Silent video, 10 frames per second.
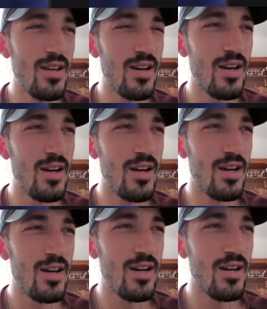
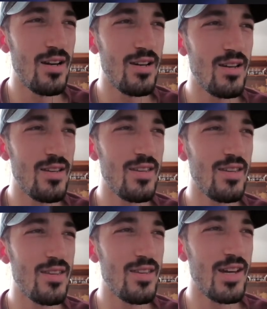Uh,
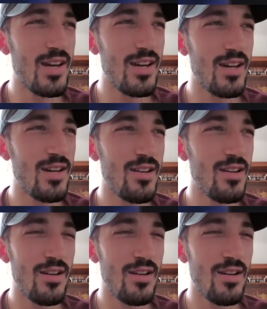yeah,